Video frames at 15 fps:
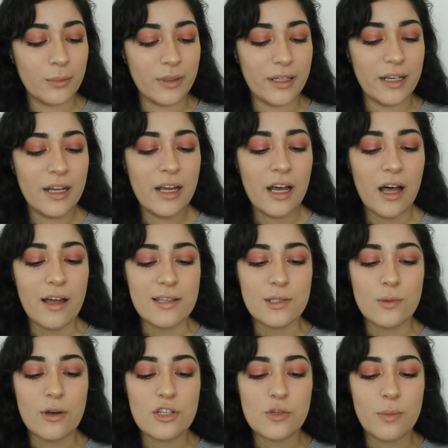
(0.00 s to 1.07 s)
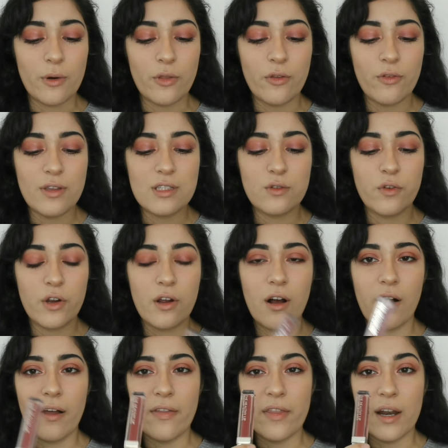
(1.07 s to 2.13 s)
but I'll swatch both of these for
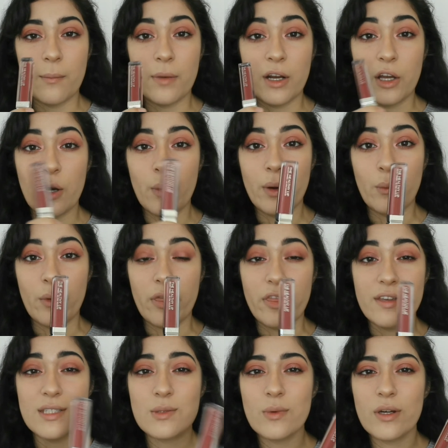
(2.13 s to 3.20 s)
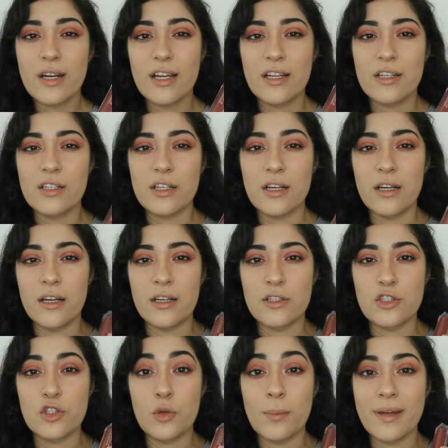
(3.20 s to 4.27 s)
y'all, and then I'm gonna go in with this one and
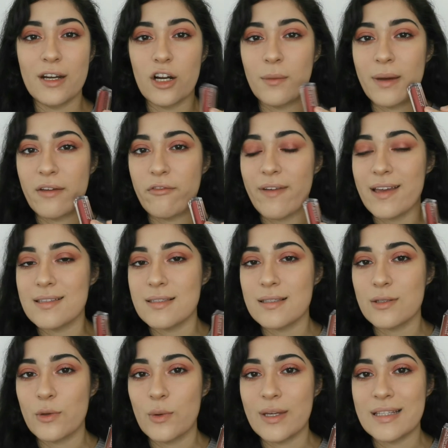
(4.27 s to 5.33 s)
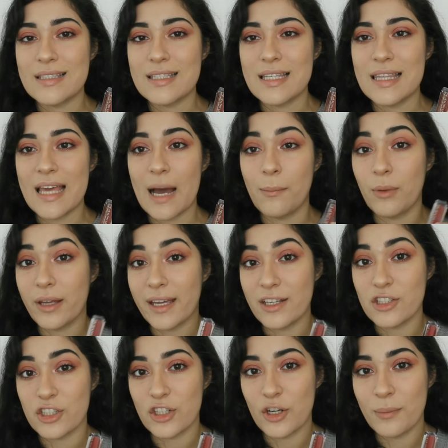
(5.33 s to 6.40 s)
zoom in on my face so you can see the
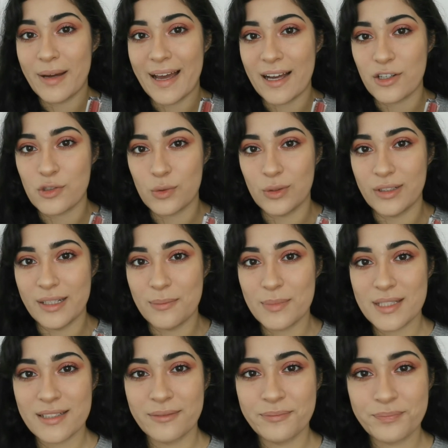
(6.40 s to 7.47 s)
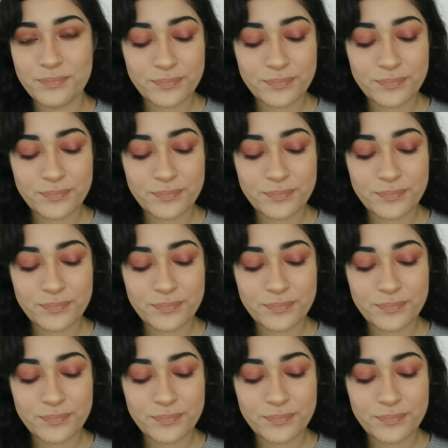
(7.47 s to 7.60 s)
application on my actual lips.